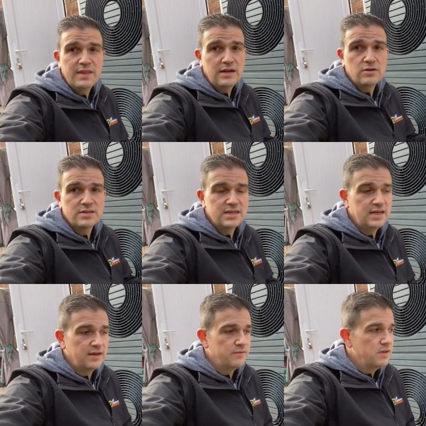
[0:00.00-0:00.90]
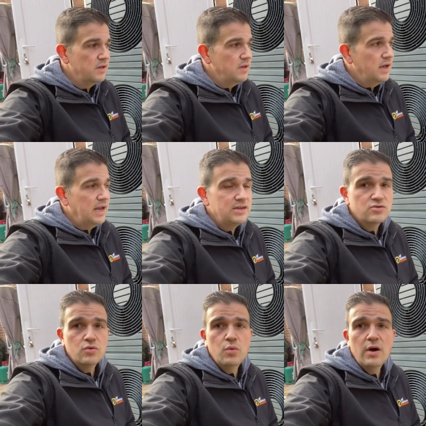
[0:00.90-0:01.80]
they looked at it.
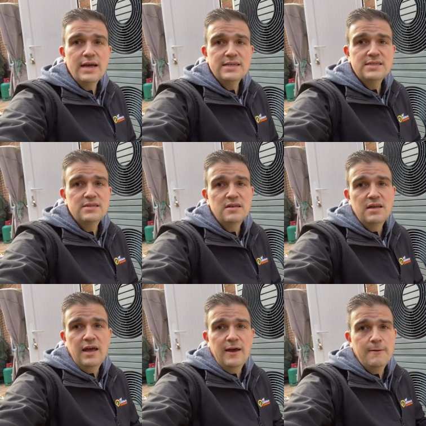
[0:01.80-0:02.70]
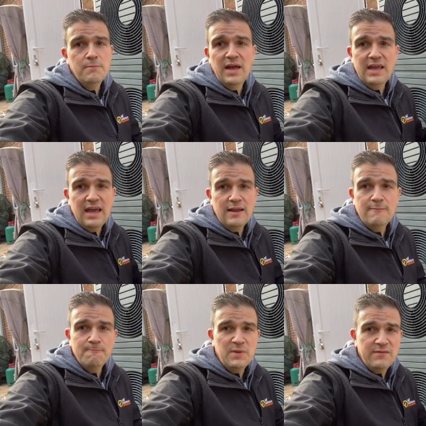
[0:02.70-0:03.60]
Electrical wise, um,
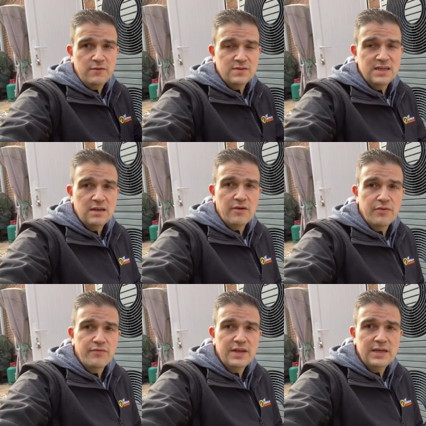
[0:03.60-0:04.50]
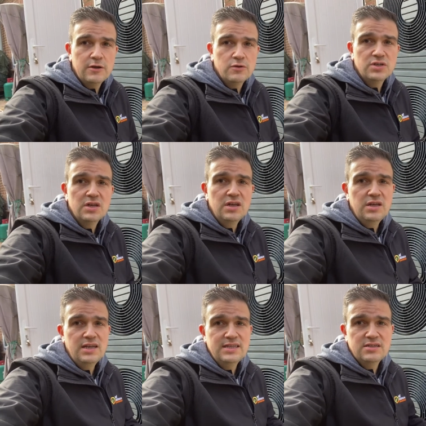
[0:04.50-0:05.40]
again, if you've seen other videos, you
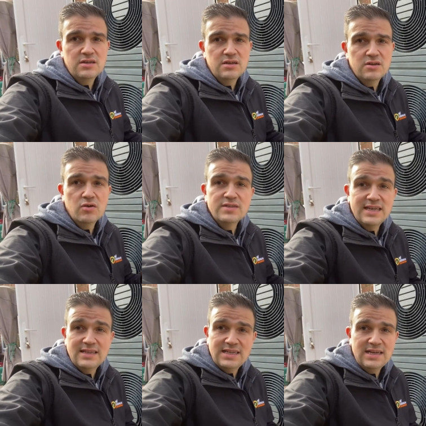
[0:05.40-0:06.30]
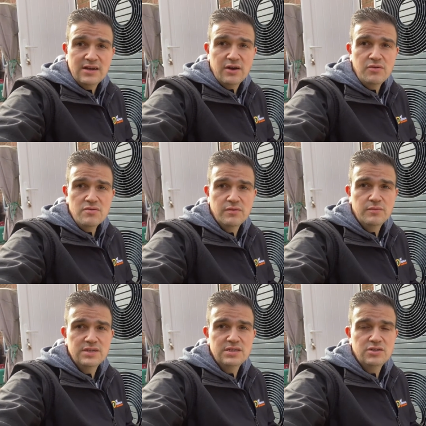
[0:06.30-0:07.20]
need to contact the DNO,
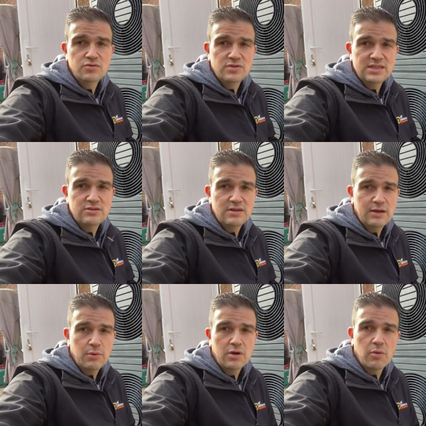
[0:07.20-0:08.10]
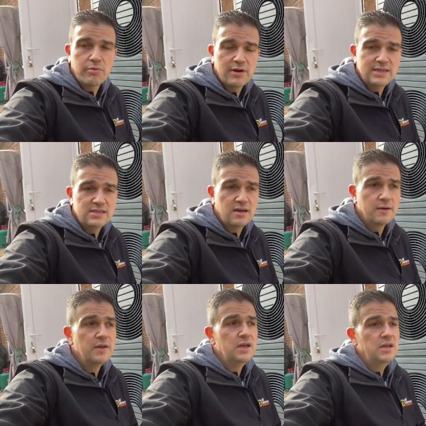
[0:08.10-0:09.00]
which is your district network operator.
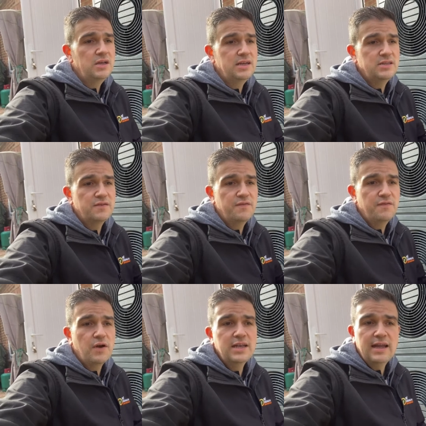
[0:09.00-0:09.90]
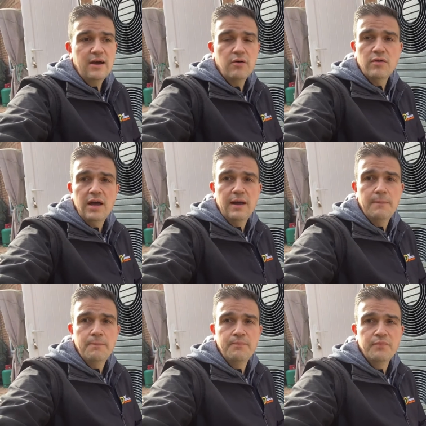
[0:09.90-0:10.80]
You need to find out
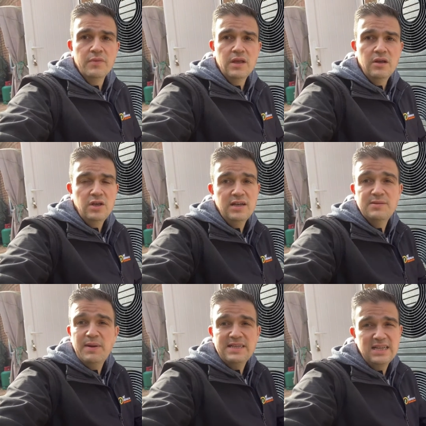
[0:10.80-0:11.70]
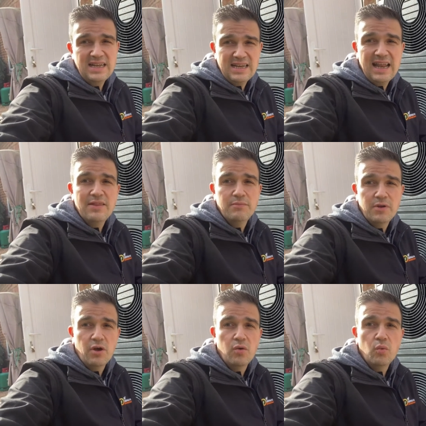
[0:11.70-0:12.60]
um, you need to basically let them
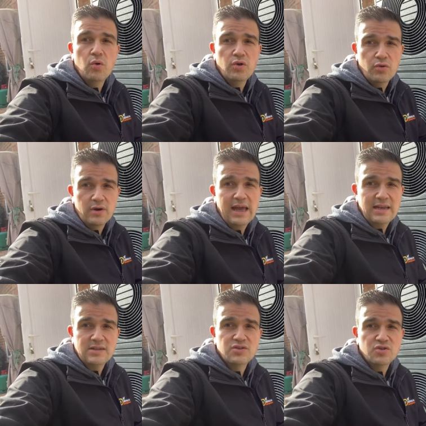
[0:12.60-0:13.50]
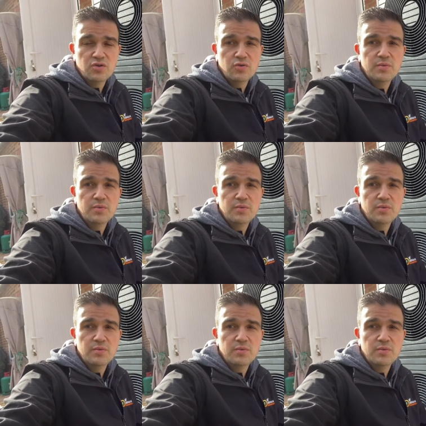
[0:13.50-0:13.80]
know what you're getting installed